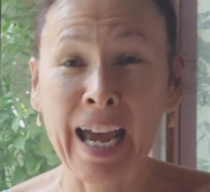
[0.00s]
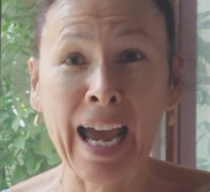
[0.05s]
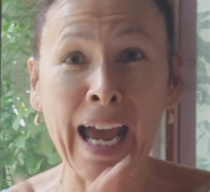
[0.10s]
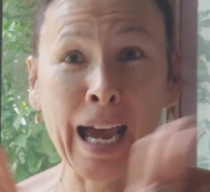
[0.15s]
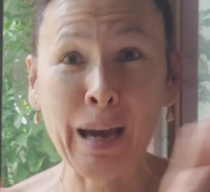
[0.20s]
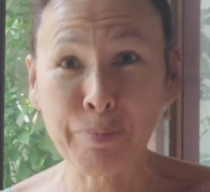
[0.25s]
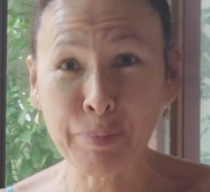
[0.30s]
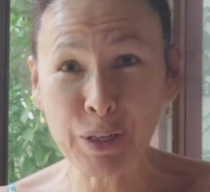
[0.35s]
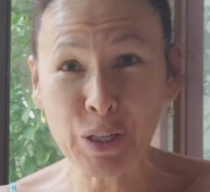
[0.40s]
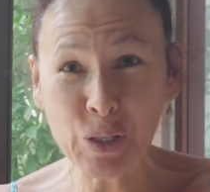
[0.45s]

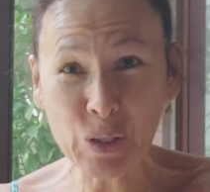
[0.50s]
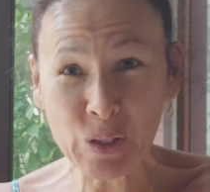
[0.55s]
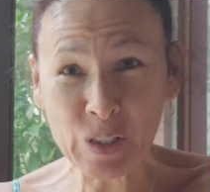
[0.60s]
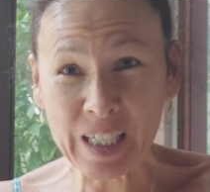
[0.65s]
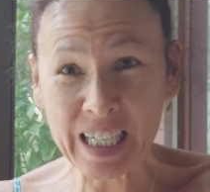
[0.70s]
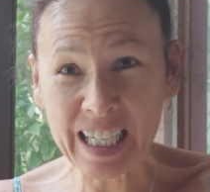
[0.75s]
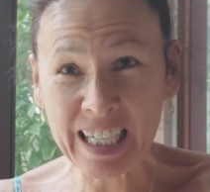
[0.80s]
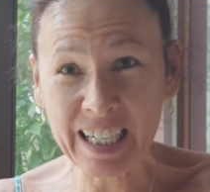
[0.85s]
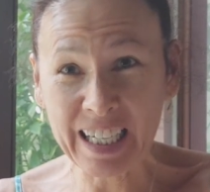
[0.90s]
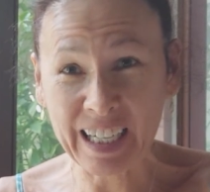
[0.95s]
Happy New
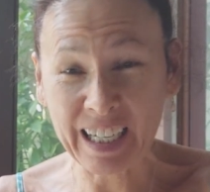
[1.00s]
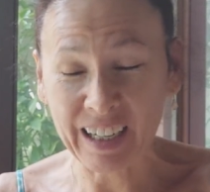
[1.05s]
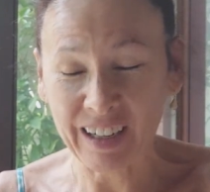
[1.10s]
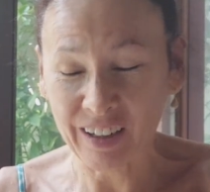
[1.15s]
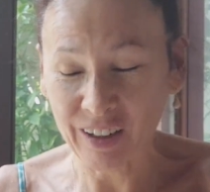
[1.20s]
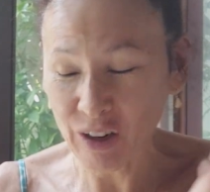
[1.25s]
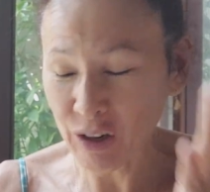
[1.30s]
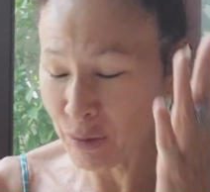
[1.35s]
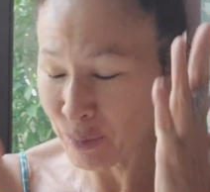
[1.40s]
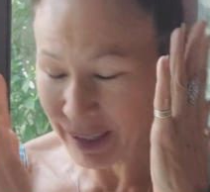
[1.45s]

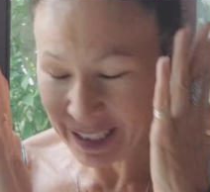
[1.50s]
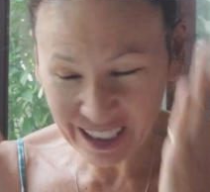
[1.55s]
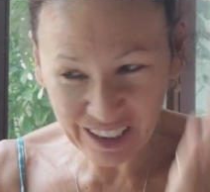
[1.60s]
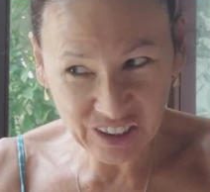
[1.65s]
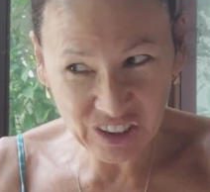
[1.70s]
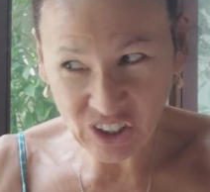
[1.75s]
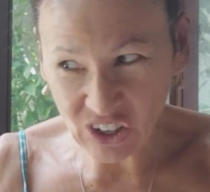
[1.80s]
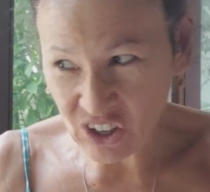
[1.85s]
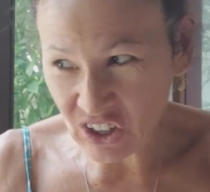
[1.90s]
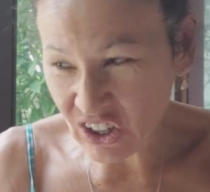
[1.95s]
Year. Oh my
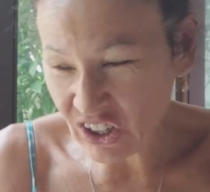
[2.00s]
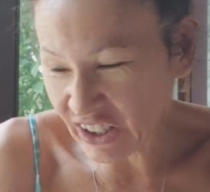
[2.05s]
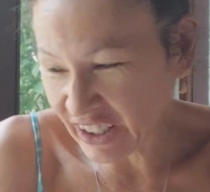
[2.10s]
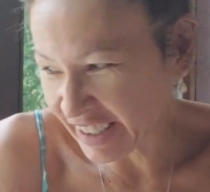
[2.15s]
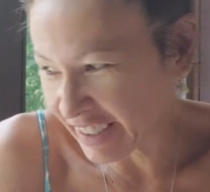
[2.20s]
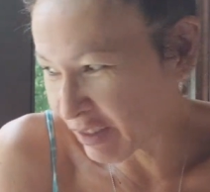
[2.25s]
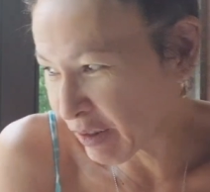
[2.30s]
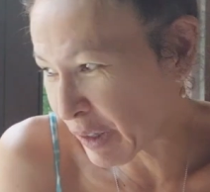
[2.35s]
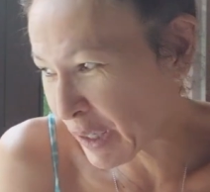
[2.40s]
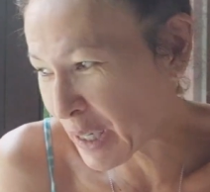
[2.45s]

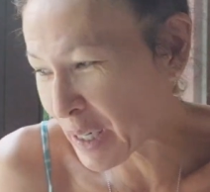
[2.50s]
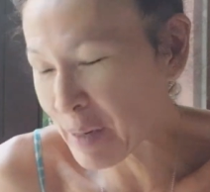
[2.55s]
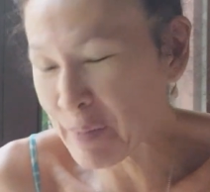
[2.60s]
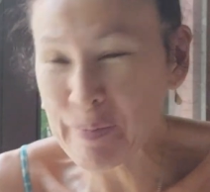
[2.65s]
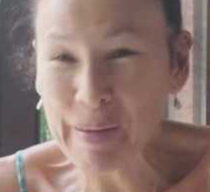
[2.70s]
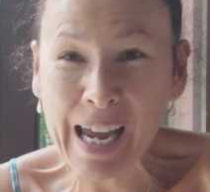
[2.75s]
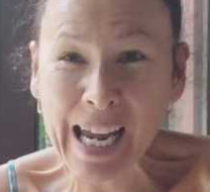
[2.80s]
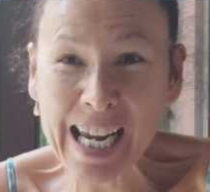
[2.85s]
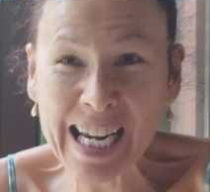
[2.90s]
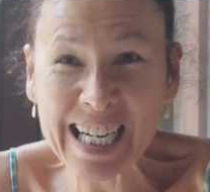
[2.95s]
God, what an
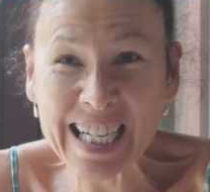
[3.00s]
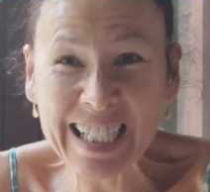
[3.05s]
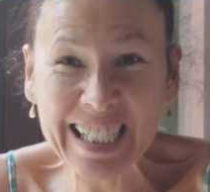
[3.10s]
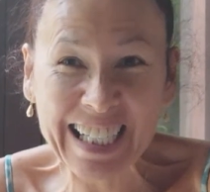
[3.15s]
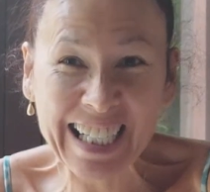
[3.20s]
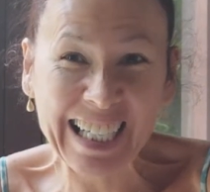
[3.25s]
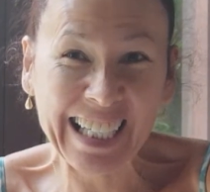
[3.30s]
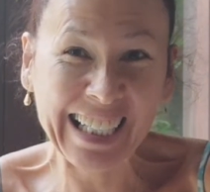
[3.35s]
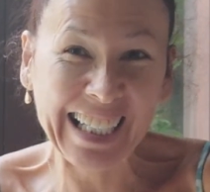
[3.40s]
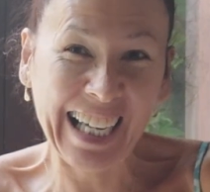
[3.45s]

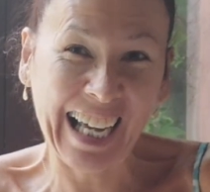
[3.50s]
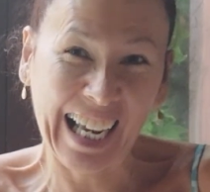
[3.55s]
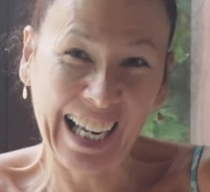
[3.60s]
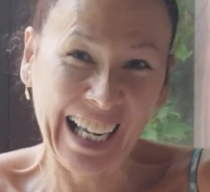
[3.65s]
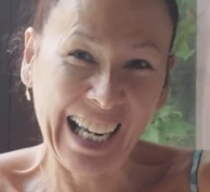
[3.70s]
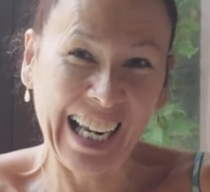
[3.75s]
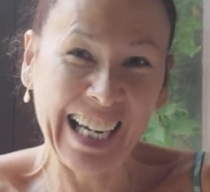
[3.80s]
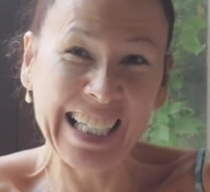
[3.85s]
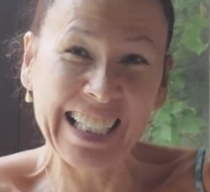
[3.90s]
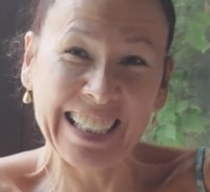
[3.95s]
amazing,
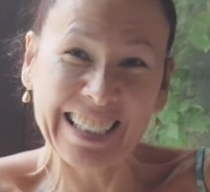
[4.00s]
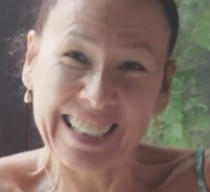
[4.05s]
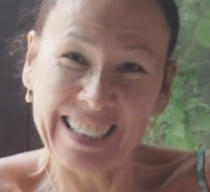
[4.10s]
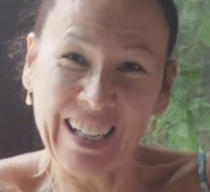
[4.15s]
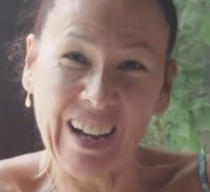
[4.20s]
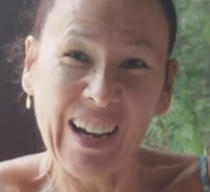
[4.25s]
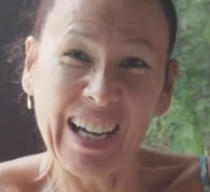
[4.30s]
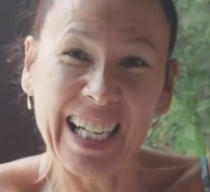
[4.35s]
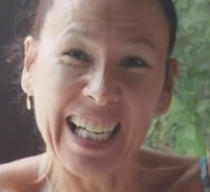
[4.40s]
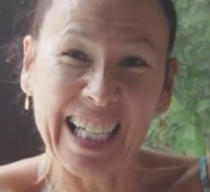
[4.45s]

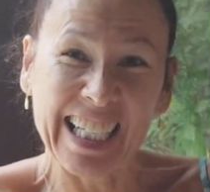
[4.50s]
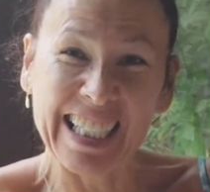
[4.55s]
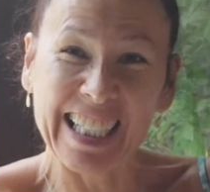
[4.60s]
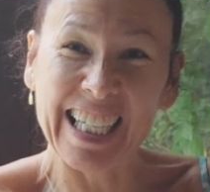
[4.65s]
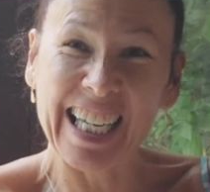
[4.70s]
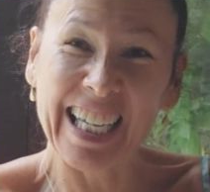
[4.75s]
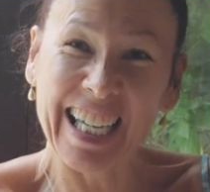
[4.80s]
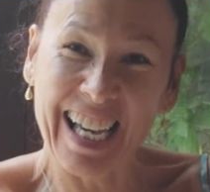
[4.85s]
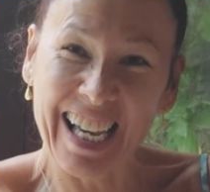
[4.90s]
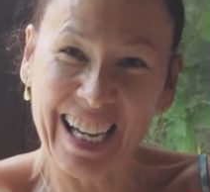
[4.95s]
exciting
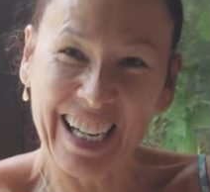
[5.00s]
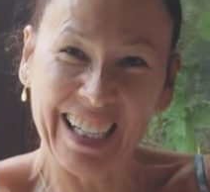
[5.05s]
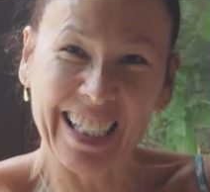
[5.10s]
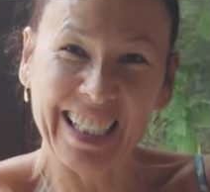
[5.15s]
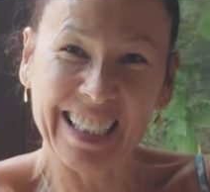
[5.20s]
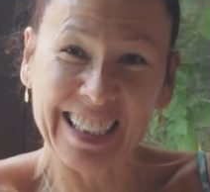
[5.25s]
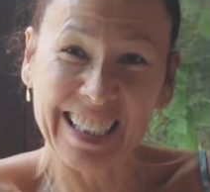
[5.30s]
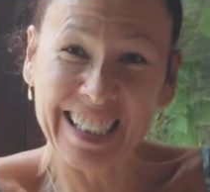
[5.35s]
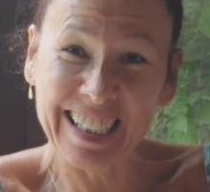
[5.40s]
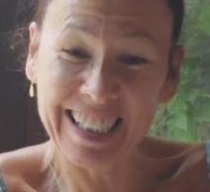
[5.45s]
year
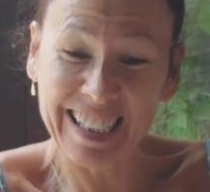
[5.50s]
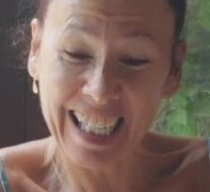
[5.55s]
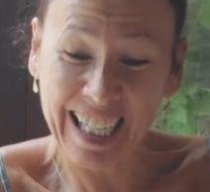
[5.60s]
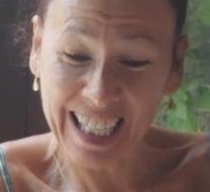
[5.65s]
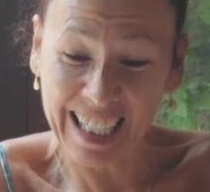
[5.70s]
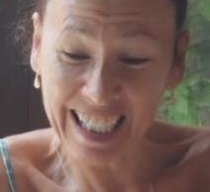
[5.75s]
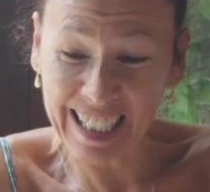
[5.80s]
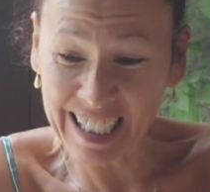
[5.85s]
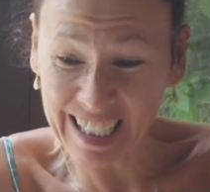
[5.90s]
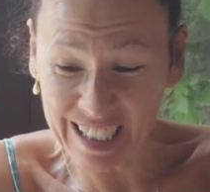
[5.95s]
it's
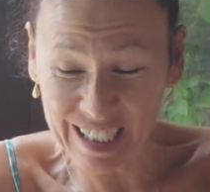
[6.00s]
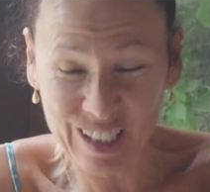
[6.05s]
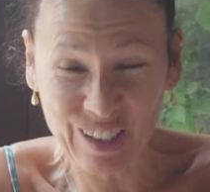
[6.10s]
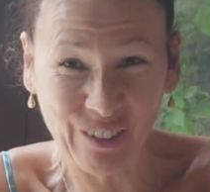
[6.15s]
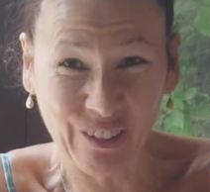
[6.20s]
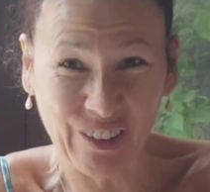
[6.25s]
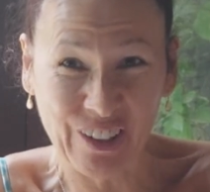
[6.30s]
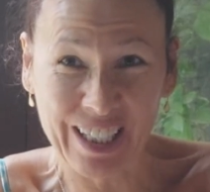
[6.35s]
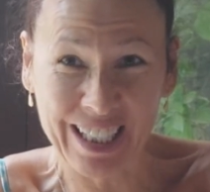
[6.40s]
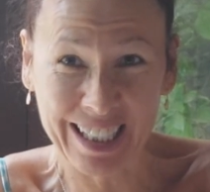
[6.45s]
it is
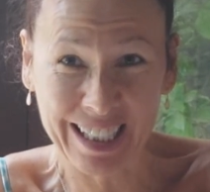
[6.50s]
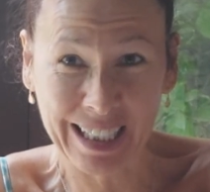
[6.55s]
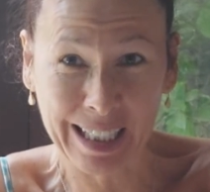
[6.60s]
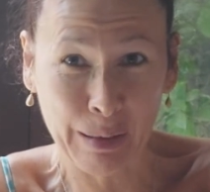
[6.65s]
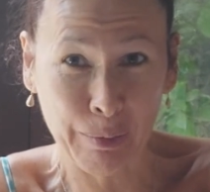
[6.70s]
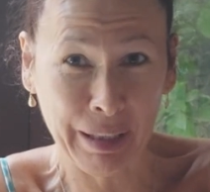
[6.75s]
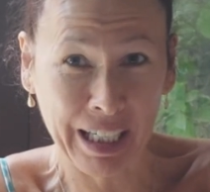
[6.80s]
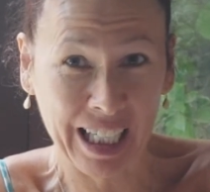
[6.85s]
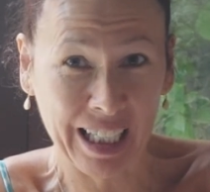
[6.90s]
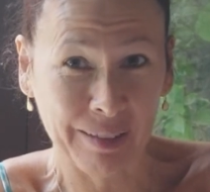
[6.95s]
for us
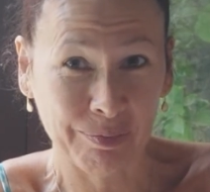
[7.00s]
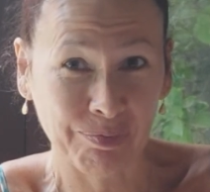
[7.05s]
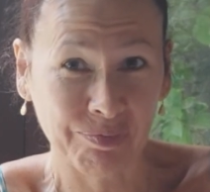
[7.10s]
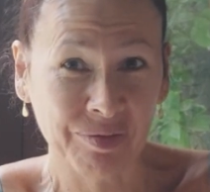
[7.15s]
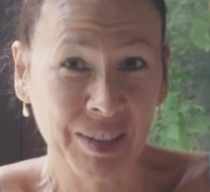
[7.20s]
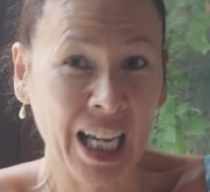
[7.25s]
coming up.